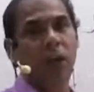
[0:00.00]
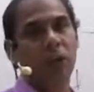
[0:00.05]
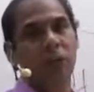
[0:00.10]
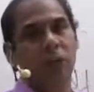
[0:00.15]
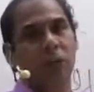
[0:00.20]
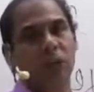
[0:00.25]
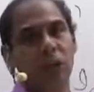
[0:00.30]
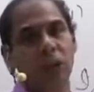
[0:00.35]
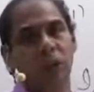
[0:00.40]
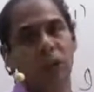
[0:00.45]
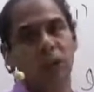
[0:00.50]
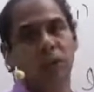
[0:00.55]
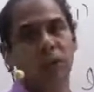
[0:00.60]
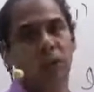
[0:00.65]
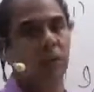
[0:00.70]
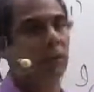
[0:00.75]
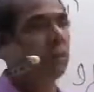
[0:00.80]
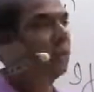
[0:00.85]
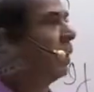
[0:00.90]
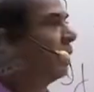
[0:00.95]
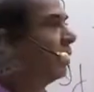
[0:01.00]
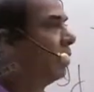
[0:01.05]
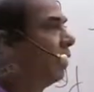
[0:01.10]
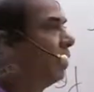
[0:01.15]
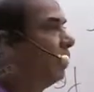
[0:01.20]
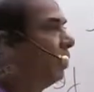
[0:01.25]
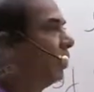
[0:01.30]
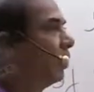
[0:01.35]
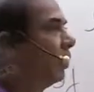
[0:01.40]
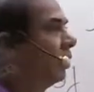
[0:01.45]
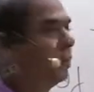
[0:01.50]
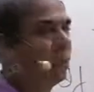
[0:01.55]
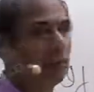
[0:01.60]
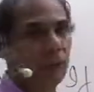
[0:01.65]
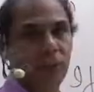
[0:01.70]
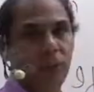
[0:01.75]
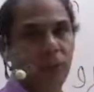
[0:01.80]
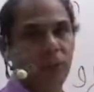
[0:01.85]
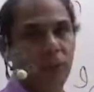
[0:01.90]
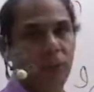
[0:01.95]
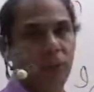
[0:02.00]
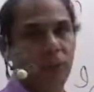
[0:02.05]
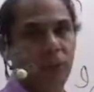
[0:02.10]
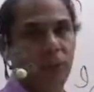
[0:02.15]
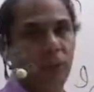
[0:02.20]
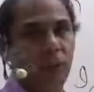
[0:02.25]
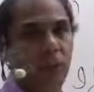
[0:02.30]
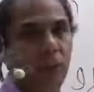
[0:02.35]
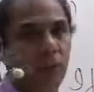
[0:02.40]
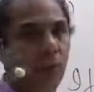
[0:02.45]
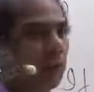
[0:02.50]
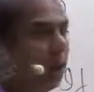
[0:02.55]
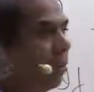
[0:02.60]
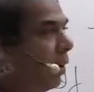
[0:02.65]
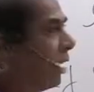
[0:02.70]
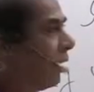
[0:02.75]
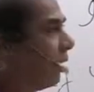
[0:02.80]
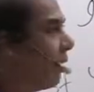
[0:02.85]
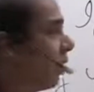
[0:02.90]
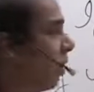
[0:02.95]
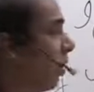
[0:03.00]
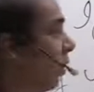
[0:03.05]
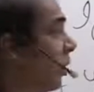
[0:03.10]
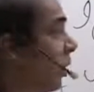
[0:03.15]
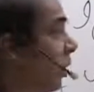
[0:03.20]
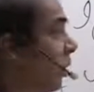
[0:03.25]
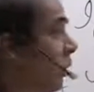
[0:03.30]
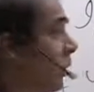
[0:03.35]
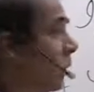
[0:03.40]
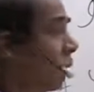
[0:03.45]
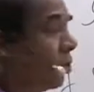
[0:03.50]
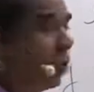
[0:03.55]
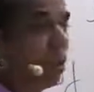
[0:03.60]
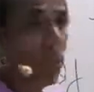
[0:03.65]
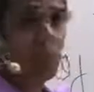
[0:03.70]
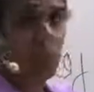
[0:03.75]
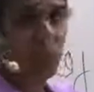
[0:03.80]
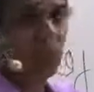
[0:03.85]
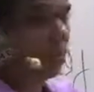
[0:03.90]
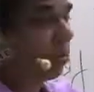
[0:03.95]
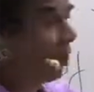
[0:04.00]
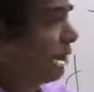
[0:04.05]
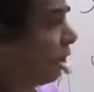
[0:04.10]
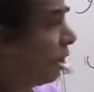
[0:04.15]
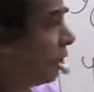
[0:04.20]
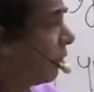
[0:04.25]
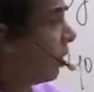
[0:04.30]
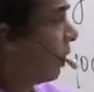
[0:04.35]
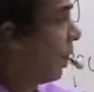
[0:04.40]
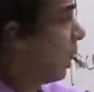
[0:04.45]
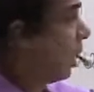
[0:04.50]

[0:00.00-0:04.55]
have got. That's it. Right? So, my students,